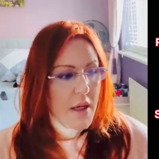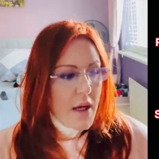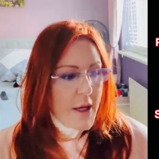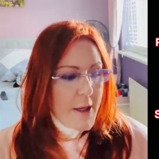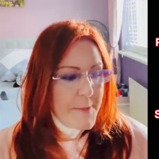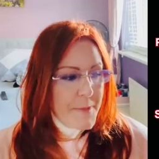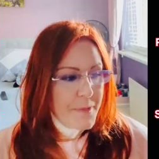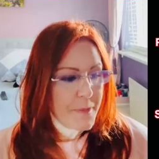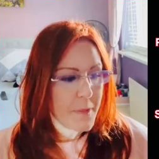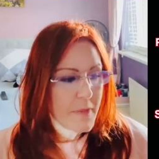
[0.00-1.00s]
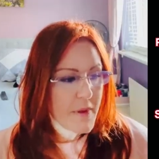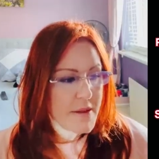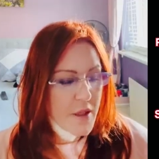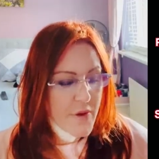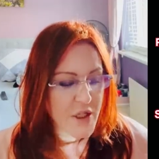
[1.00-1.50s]
Um,
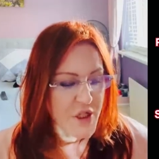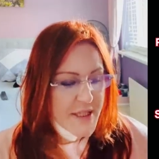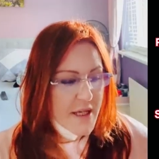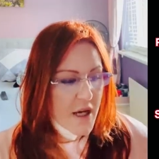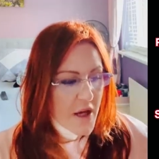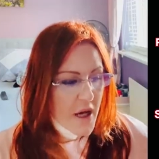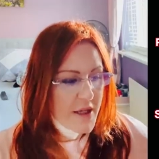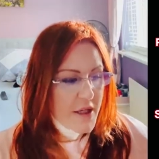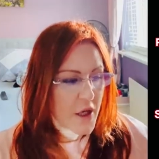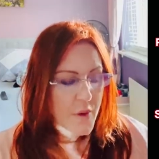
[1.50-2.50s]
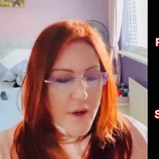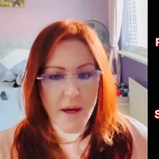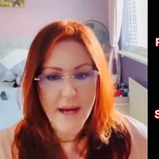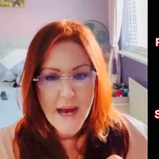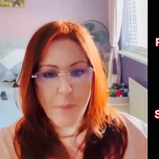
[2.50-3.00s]
so then she's, uh, uh, you know,
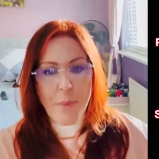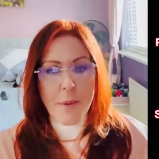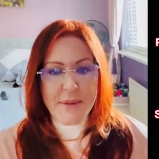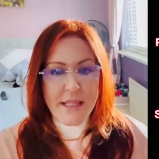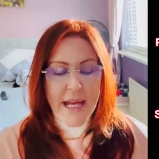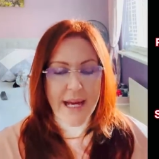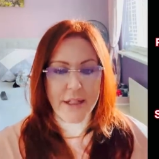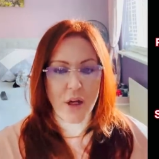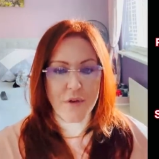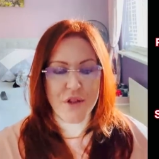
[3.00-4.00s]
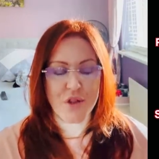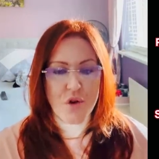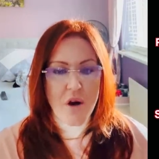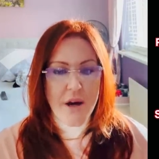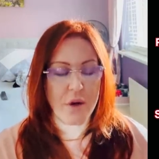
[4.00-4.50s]
out pops Elaine after the
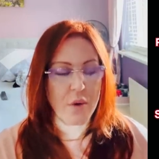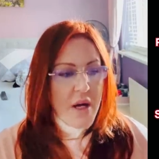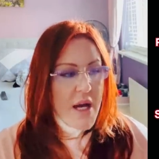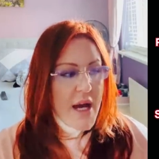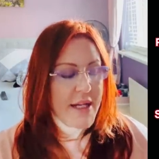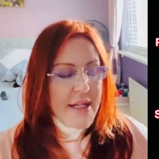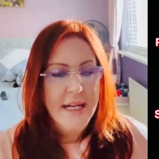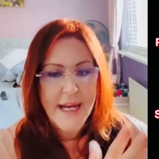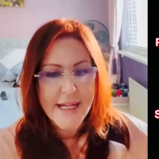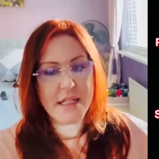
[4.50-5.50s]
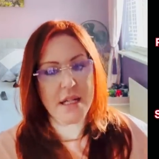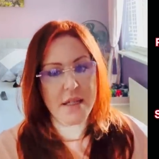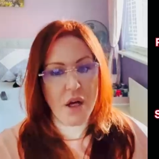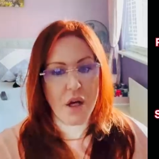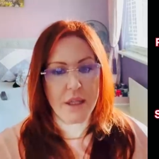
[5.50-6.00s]
trial, and Elaine does
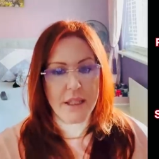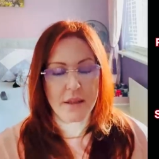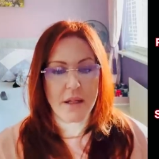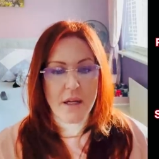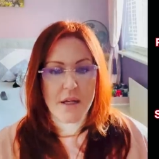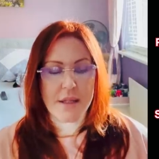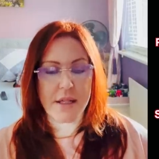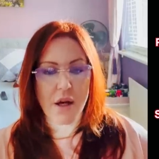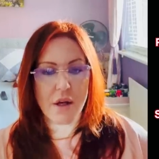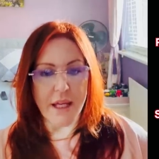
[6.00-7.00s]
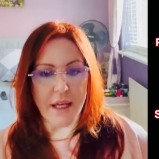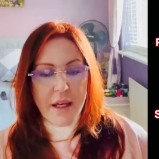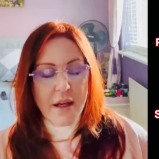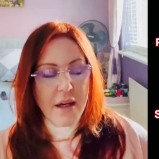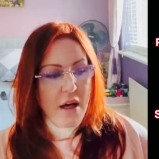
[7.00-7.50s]
her little
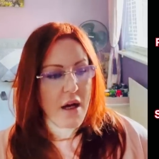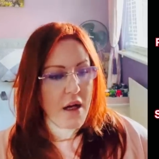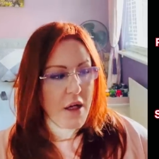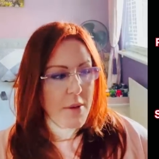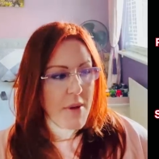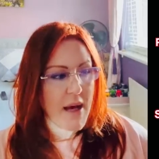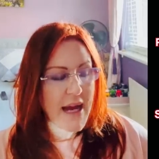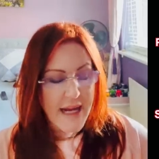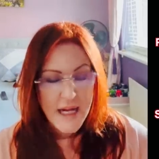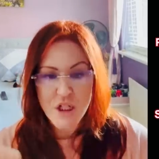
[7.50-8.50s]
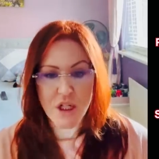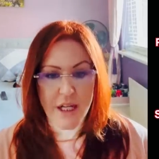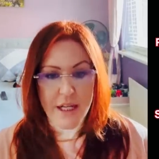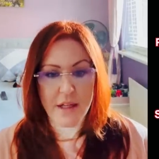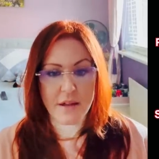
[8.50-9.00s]
circuit, um, and
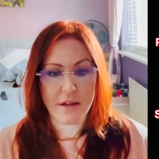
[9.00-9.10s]
actually,